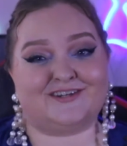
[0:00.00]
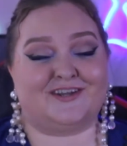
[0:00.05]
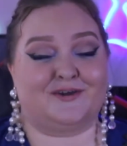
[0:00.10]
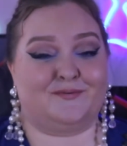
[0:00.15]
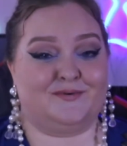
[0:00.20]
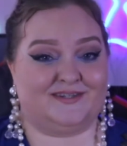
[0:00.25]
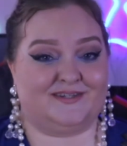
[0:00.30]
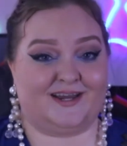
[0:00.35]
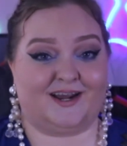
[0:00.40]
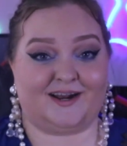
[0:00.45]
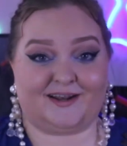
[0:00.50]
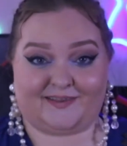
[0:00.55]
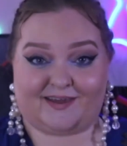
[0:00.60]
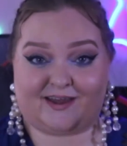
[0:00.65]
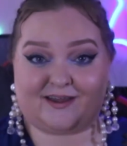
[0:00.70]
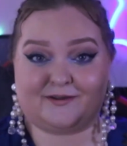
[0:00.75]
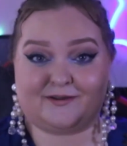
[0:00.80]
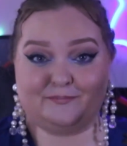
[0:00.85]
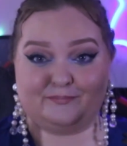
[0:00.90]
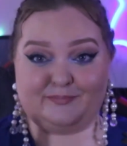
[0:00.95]
there was like
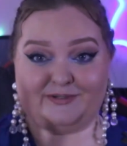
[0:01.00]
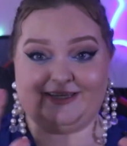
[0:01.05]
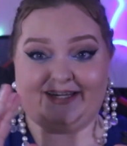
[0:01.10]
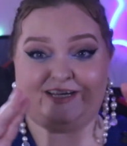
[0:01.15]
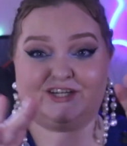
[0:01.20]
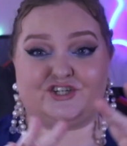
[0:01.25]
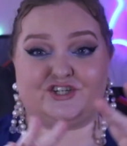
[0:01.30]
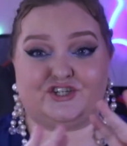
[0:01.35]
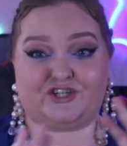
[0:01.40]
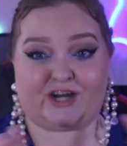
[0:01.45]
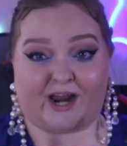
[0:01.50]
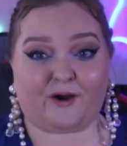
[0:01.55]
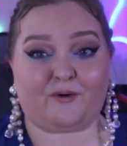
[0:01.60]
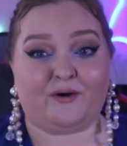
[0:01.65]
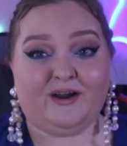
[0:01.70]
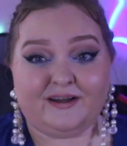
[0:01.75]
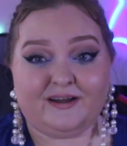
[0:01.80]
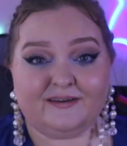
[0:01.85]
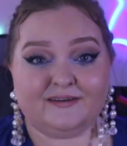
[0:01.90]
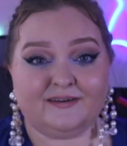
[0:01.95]
that complete
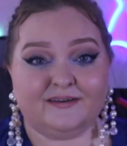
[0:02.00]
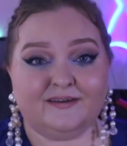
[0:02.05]
shower